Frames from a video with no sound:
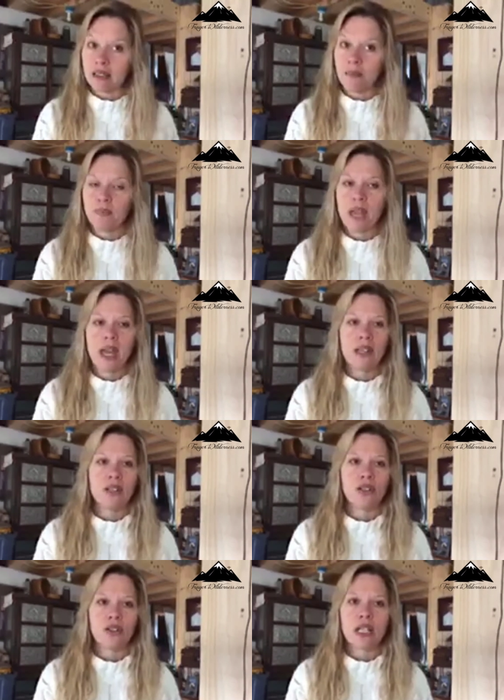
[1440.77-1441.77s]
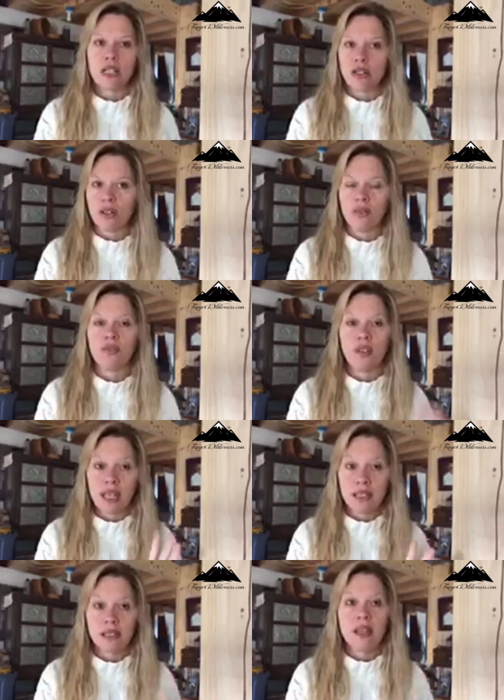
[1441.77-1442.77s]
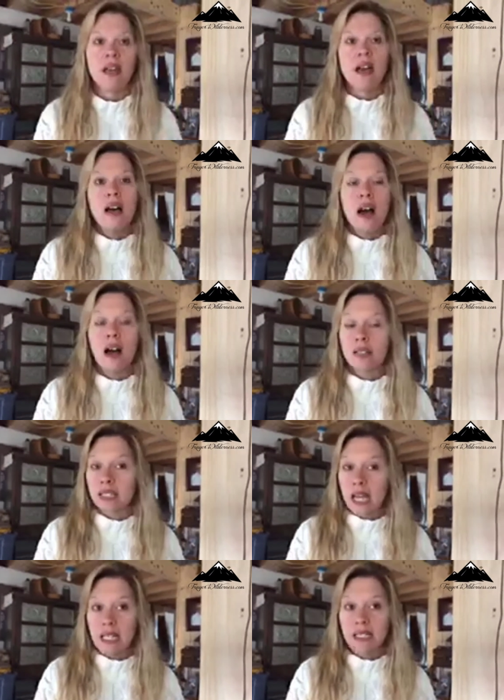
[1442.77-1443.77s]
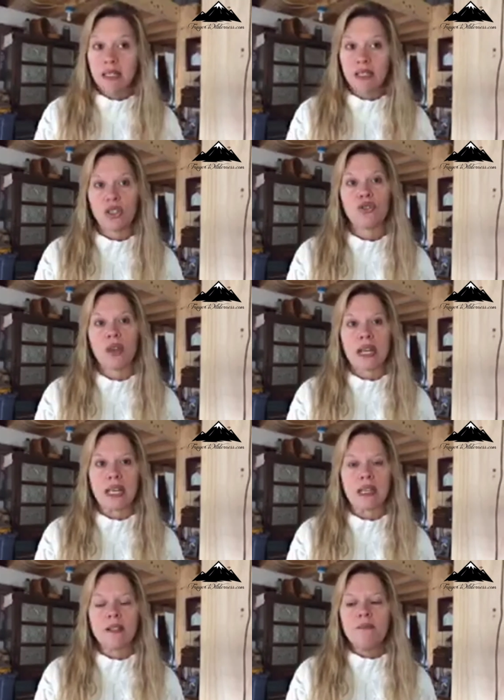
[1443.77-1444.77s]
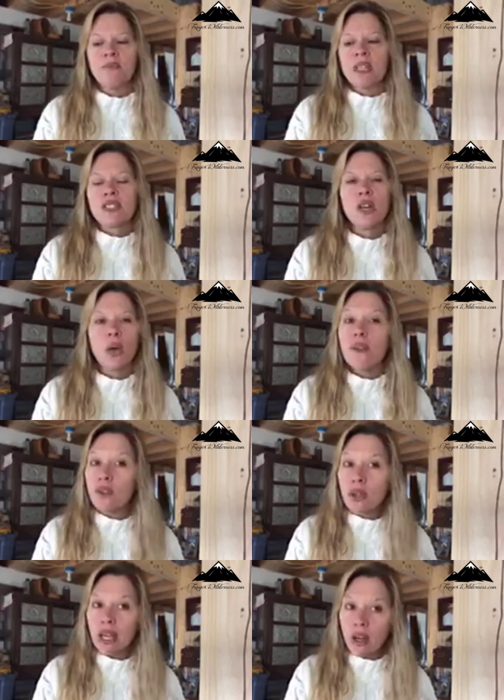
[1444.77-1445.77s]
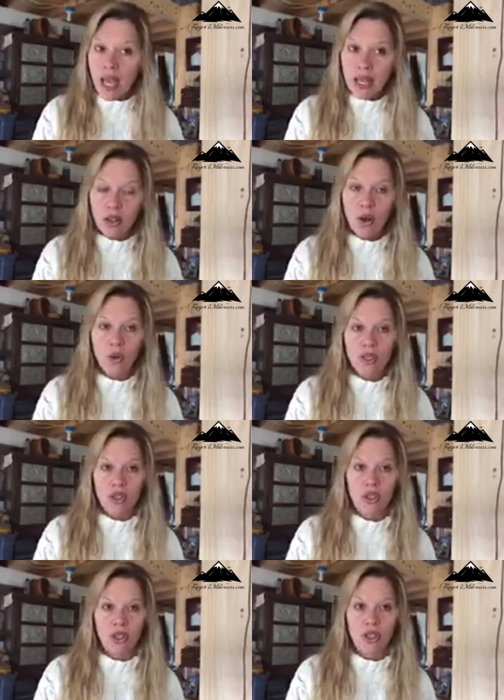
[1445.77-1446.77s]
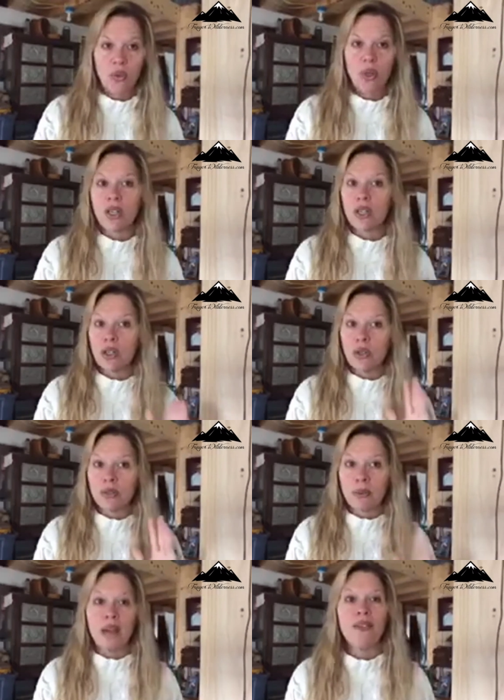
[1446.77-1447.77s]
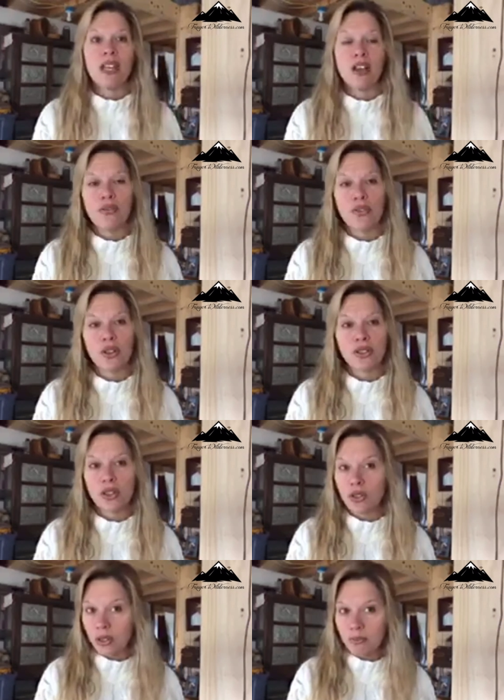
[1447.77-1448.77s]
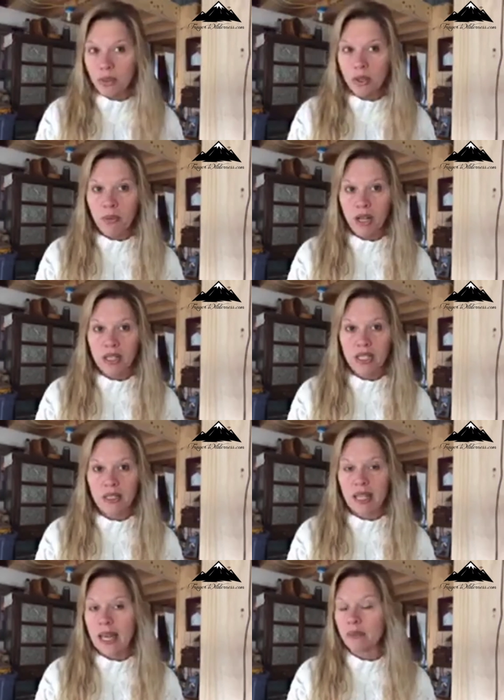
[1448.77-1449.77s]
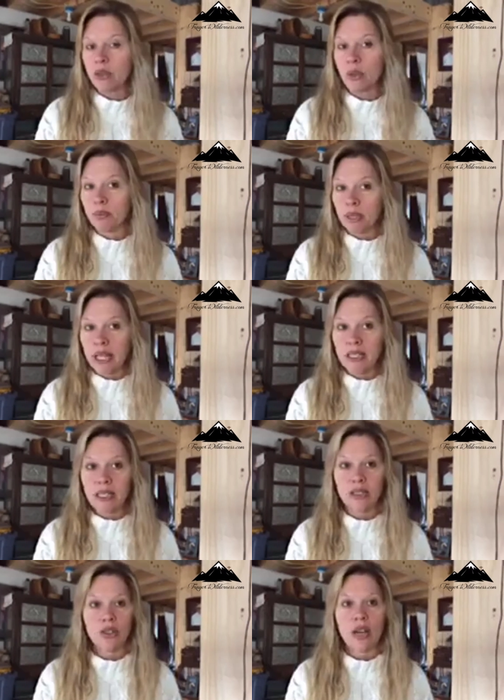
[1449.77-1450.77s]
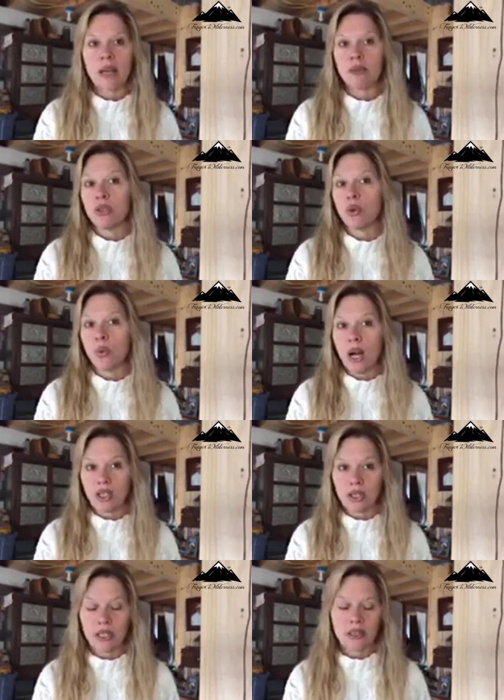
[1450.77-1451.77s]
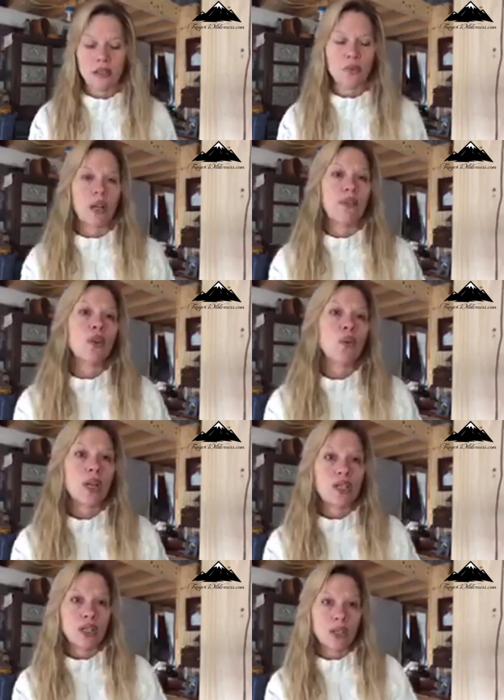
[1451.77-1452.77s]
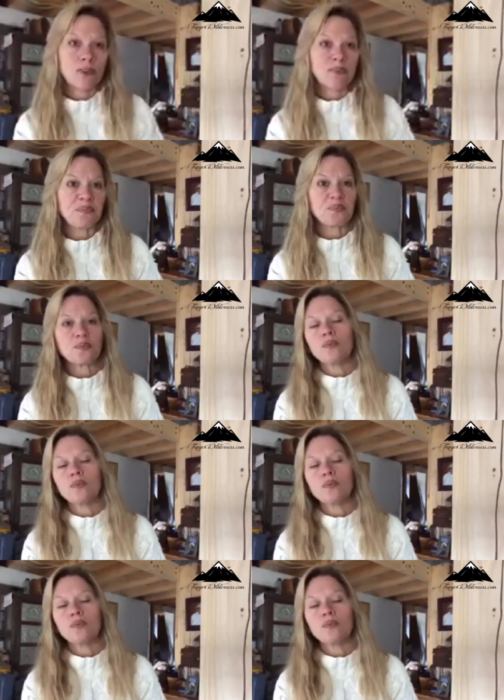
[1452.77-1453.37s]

system and your ear and face uh, sinuses draining. So if you get a head cold this year, you want to use my video first so you can bookmark these and add them to a playlist or add them to a watch list or whatever you want to do.